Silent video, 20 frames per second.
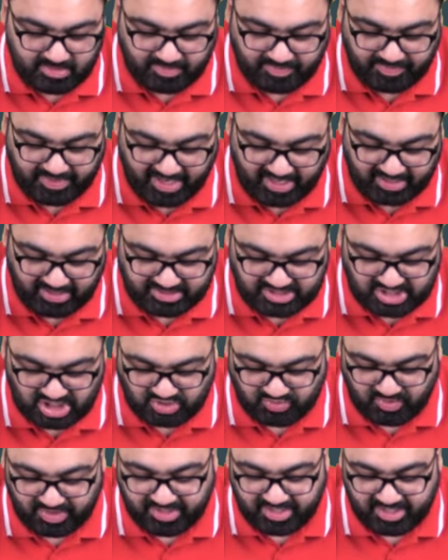They are
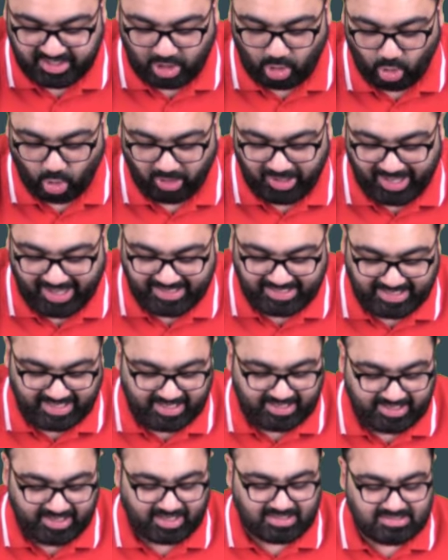situated in low-lying
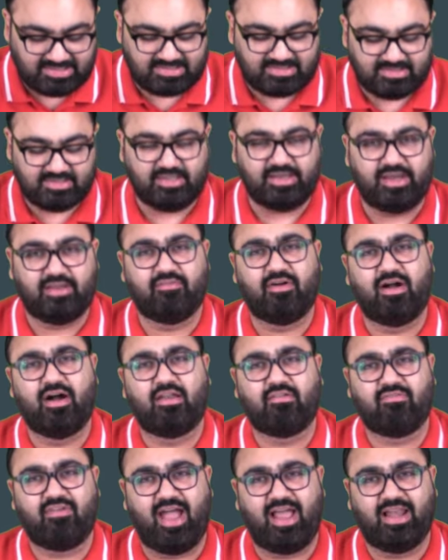areas,
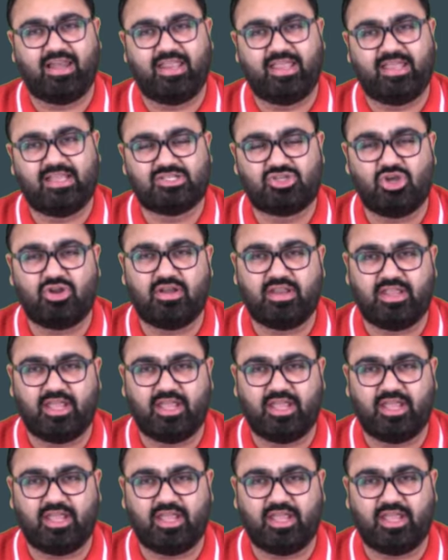river, valleys, or